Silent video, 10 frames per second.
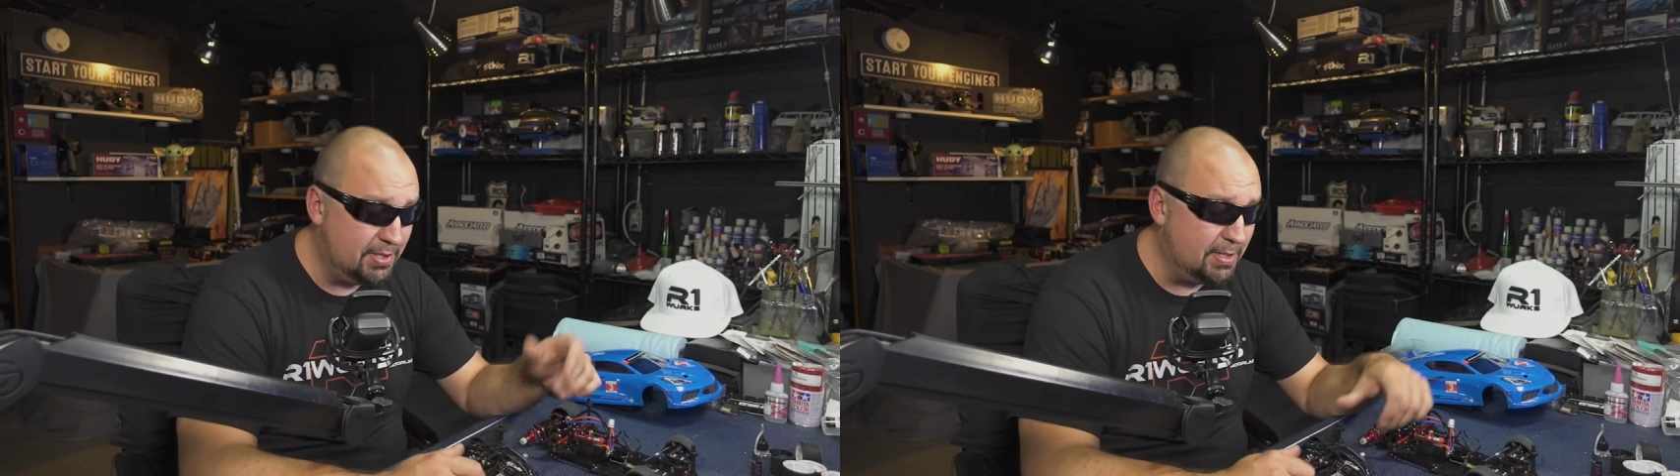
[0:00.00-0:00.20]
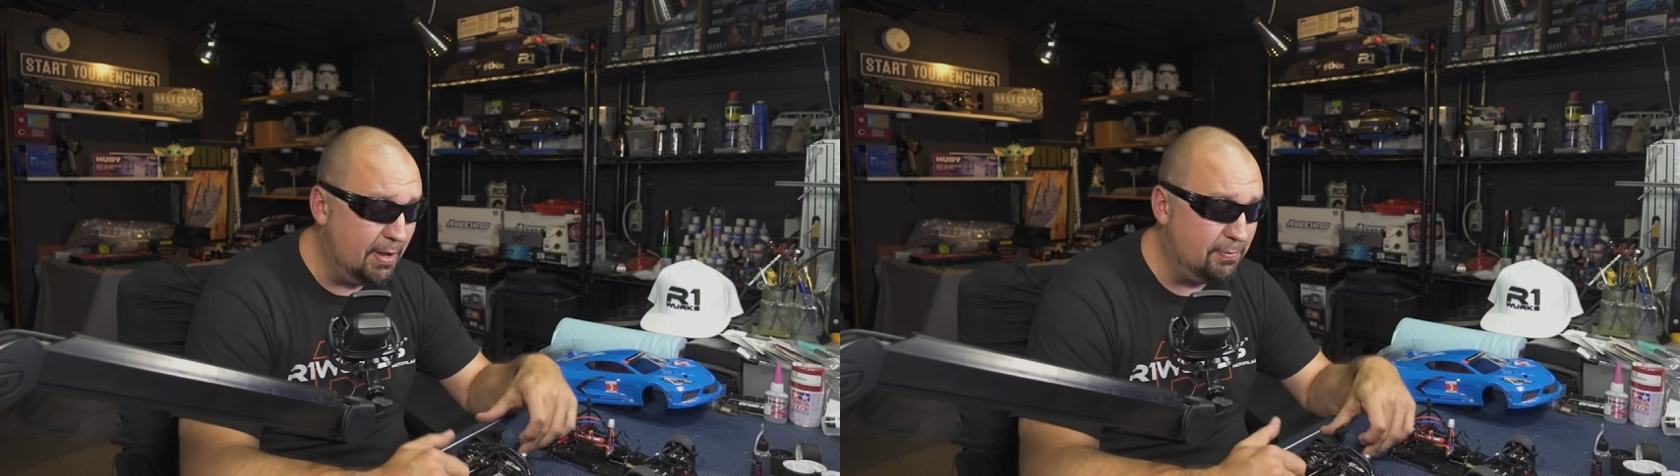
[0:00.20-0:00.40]

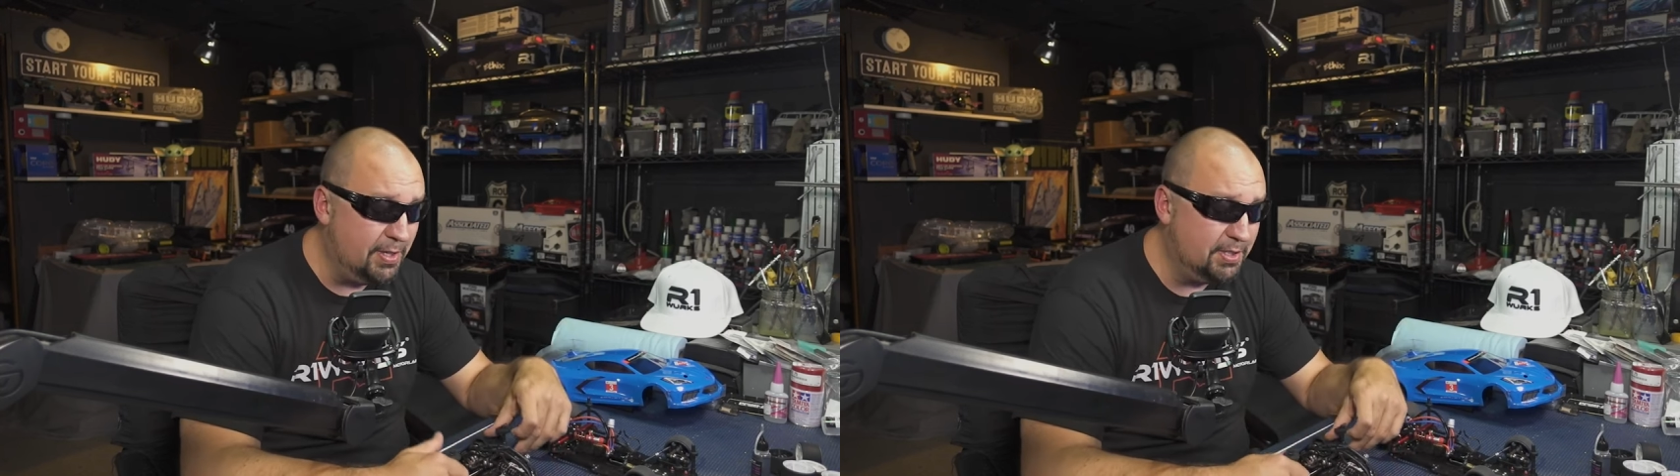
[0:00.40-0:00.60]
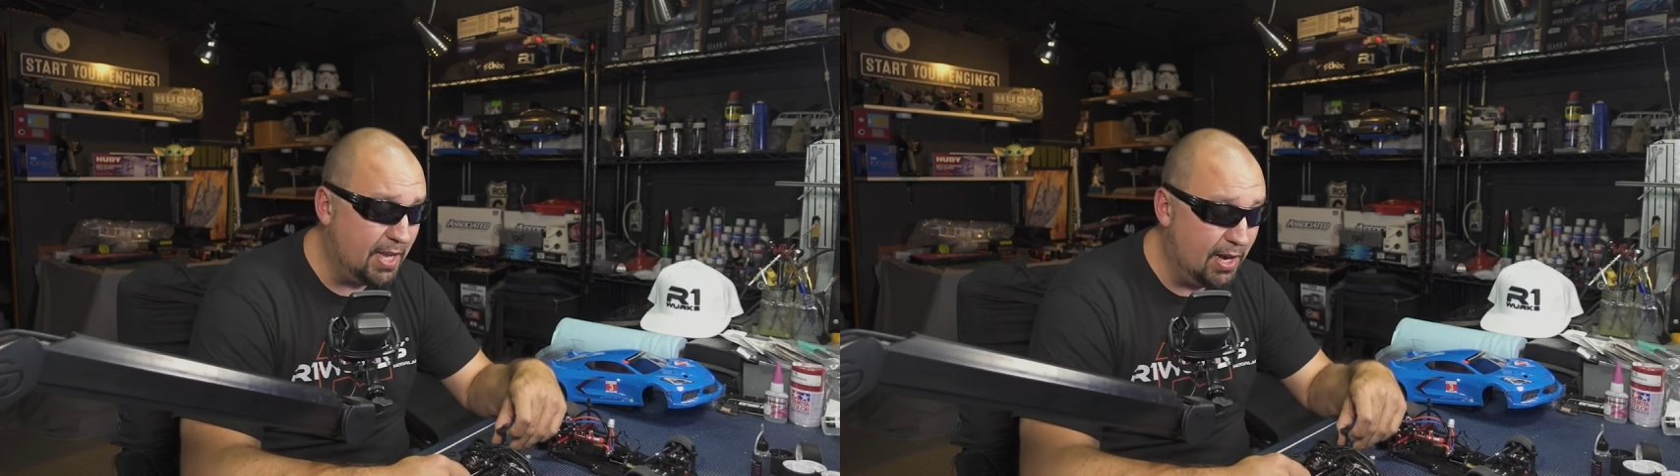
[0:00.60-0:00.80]
stuff
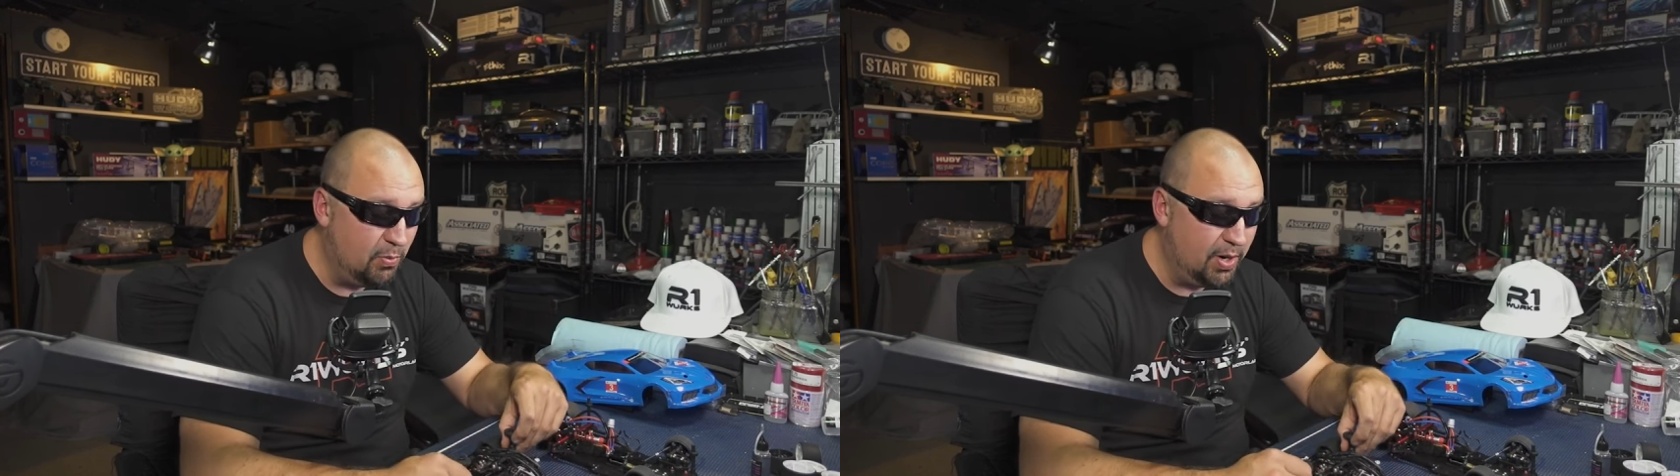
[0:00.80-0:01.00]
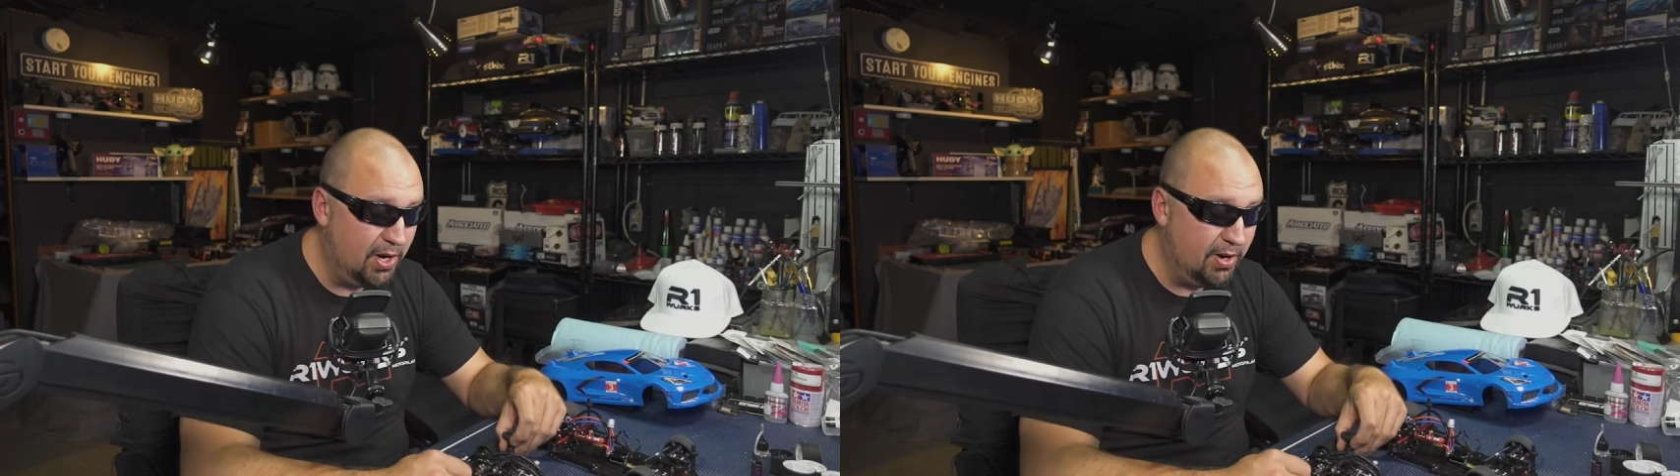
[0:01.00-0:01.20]
is kind of
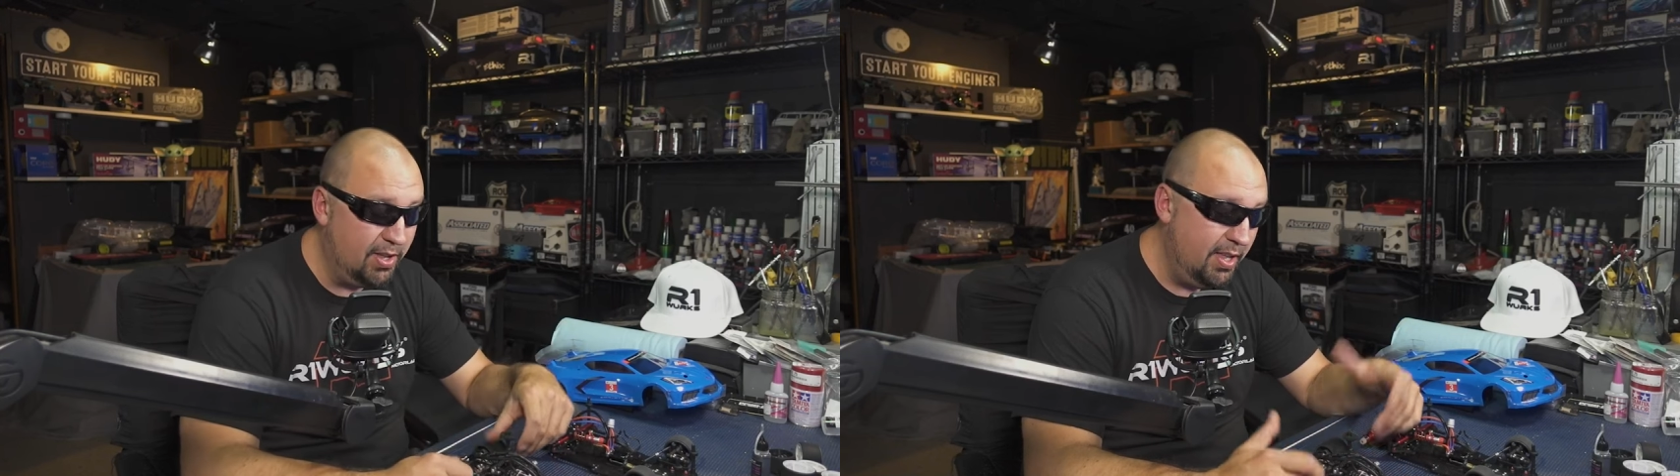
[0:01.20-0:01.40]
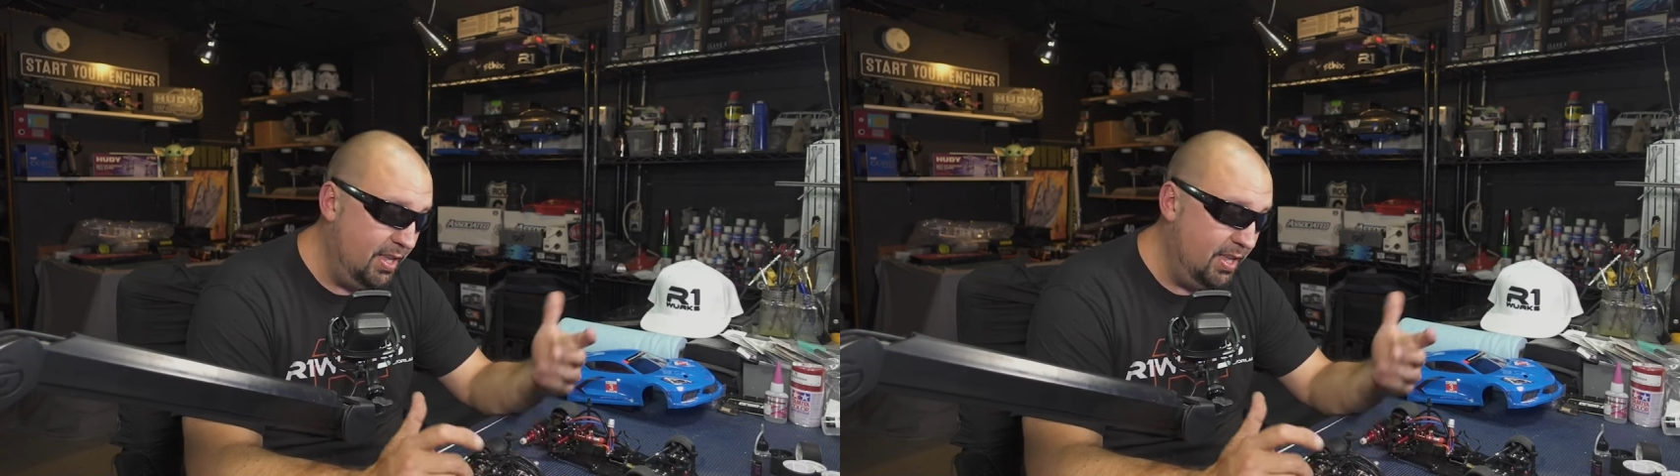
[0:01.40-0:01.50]
weird.